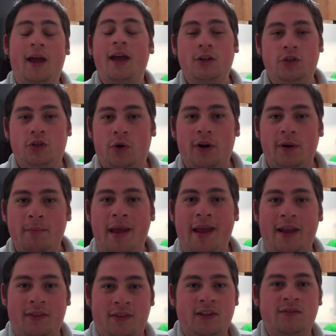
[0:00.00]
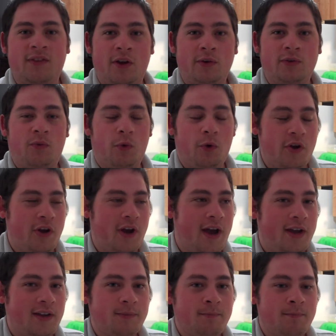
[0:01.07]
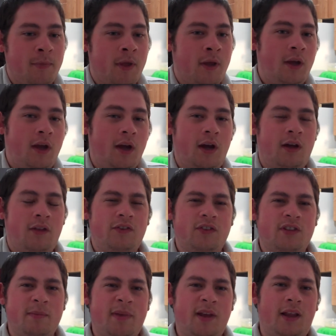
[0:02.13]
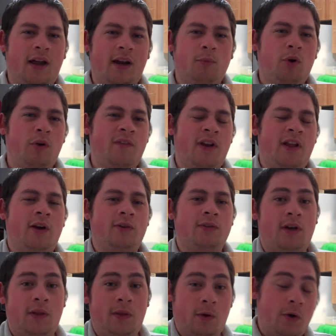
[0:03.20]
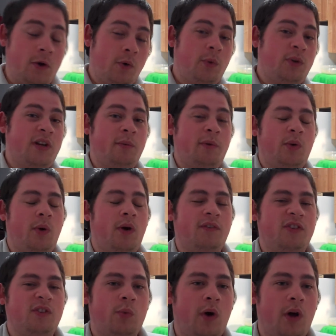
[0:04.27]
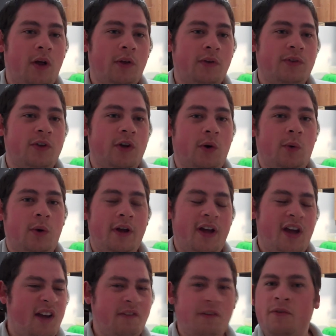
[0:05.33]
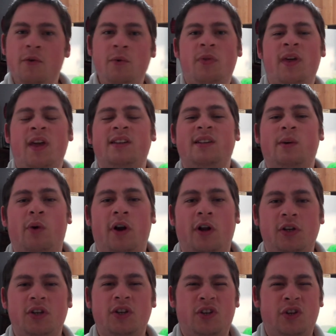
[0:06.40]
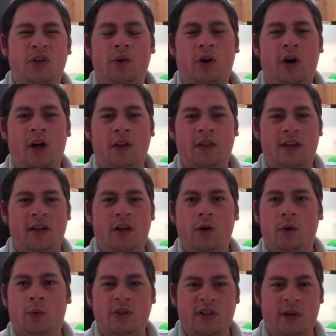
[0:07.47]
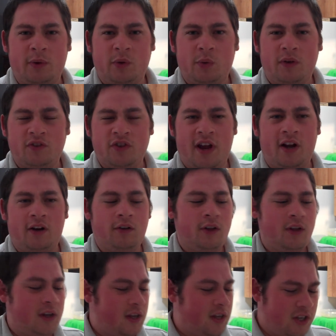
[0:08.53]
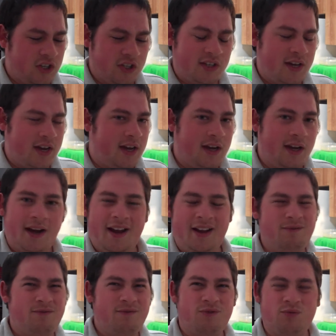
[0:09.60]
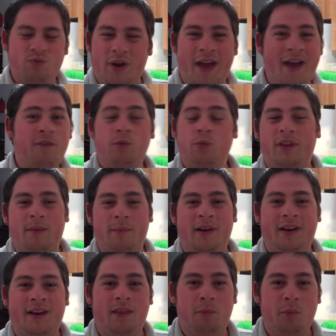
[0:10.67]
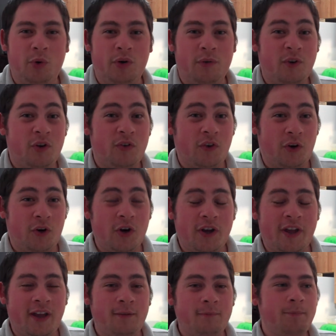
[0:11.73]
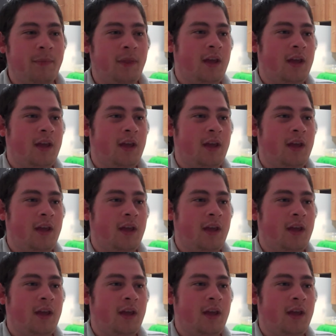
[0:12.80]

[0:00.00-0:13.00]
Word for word: enjoyed making these videos for you guys. Uh, there's going to be a lot of more videos on the Cook with John Wick 12 also. I have a few things I want to do on the Cook with John Wick 12 channel. Just, uh, I haven't really been in the mood of, for cooking.